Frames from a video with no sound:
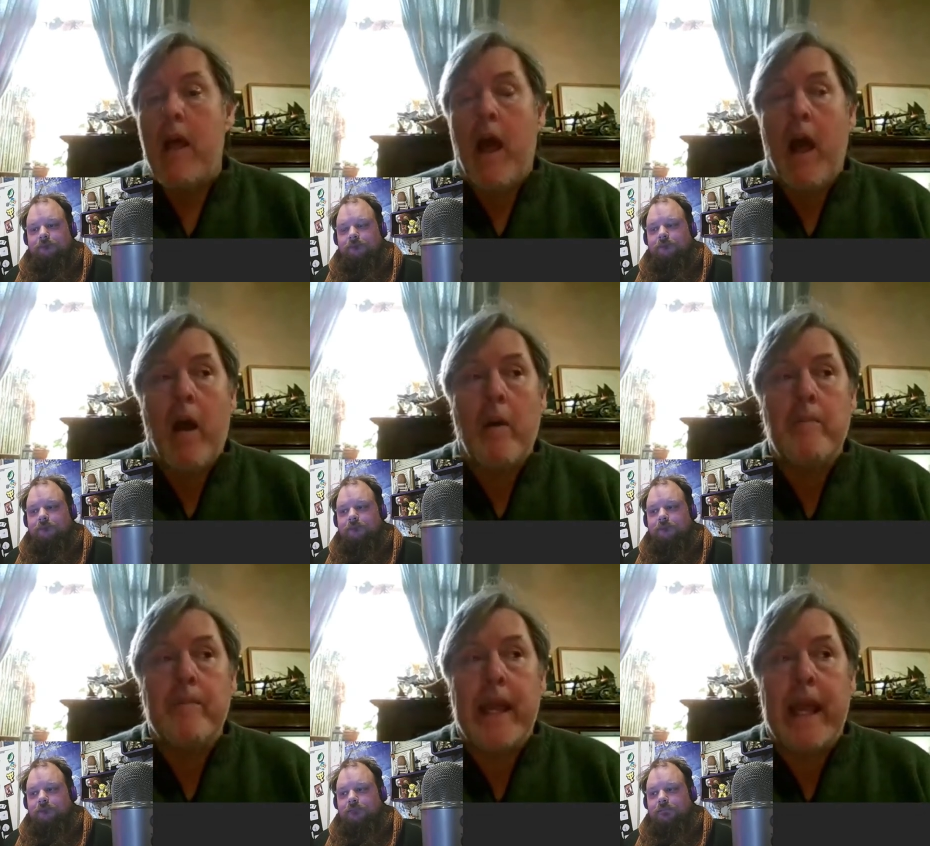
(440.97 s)
Speaker 1: um,
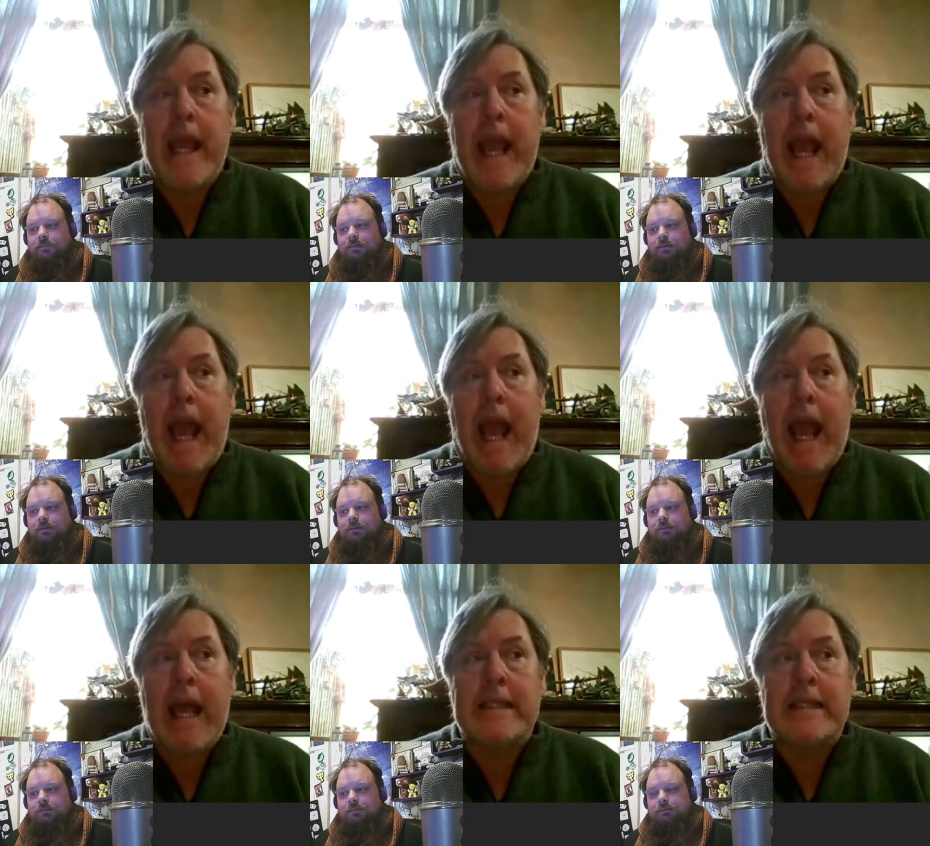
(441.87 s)
it
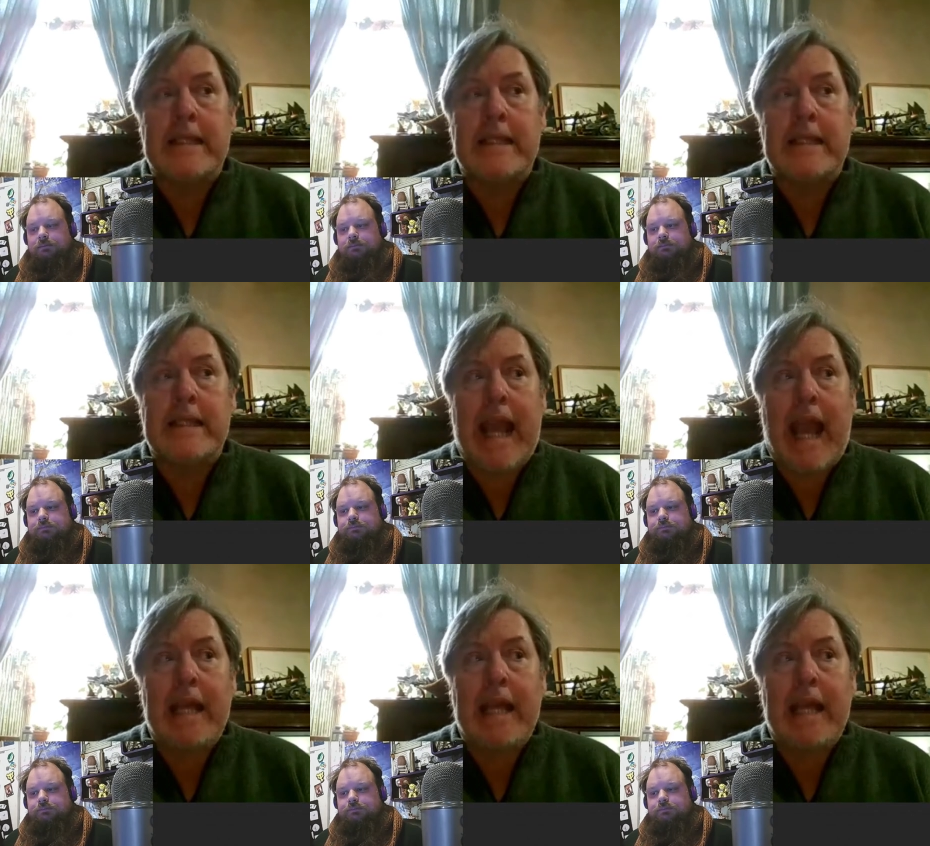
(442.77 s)
has the added
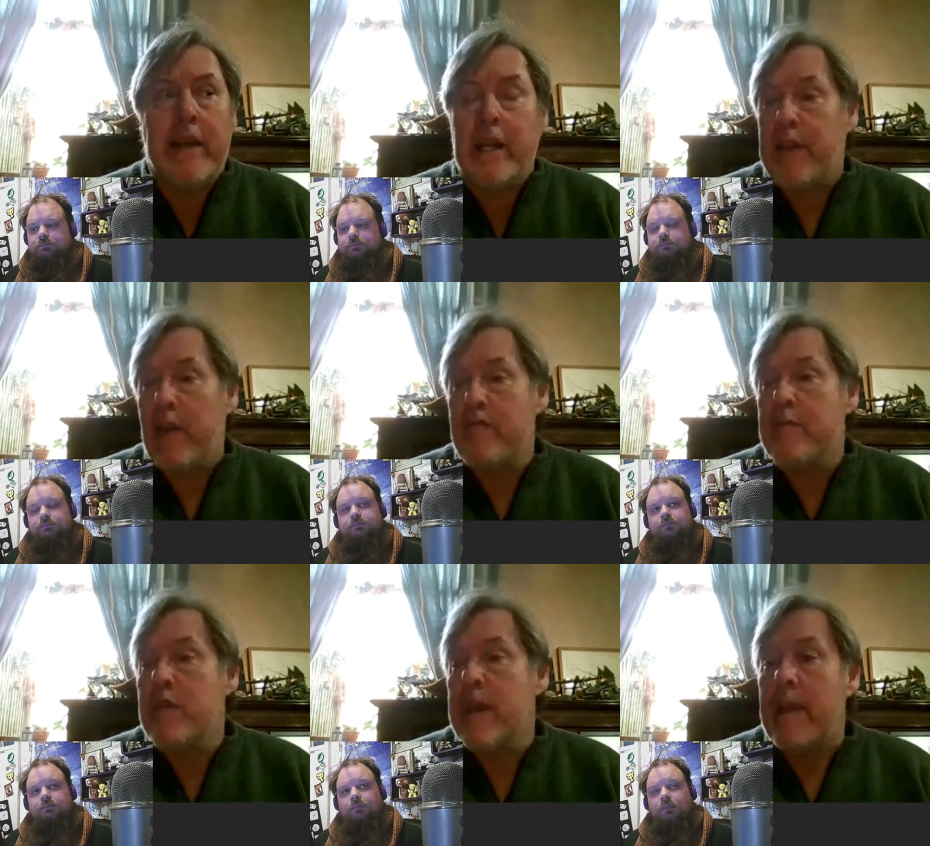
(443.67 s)
benefit of
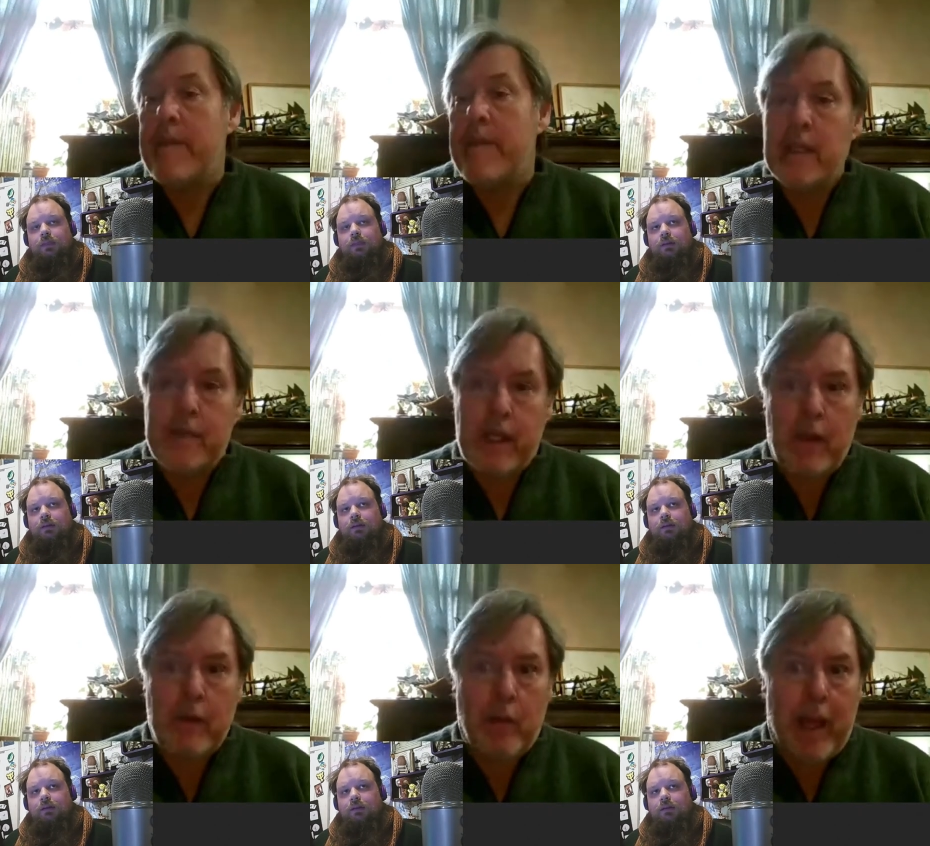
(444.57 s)
removing evidence of the
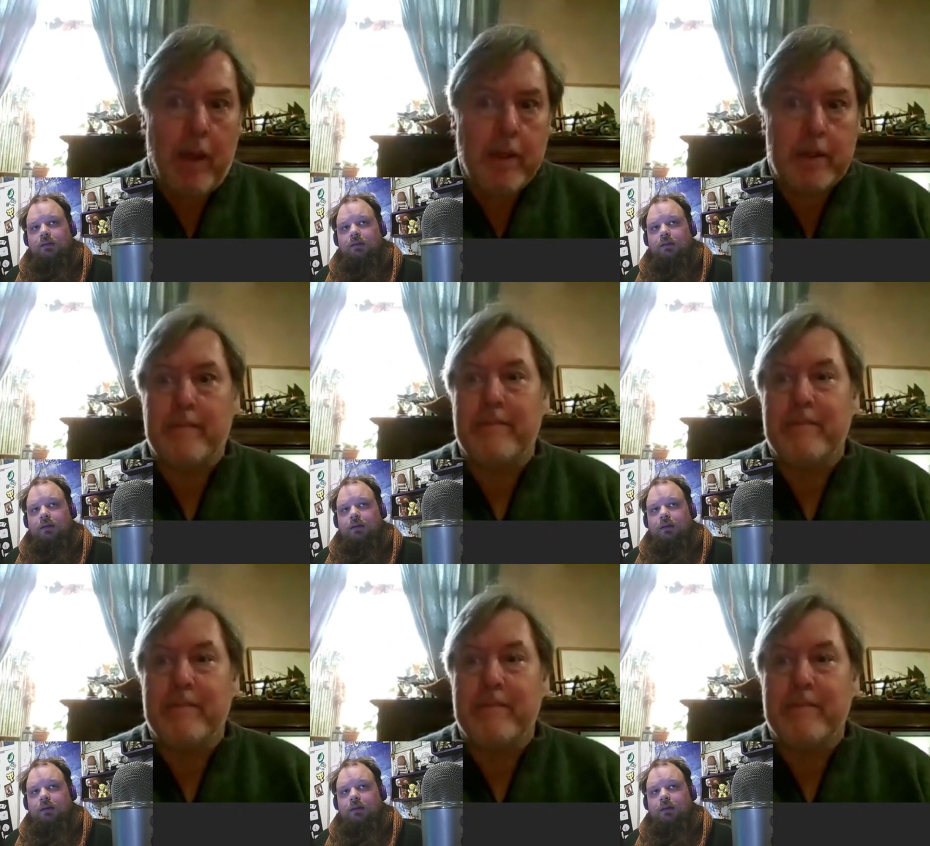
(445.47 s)
colonial powers.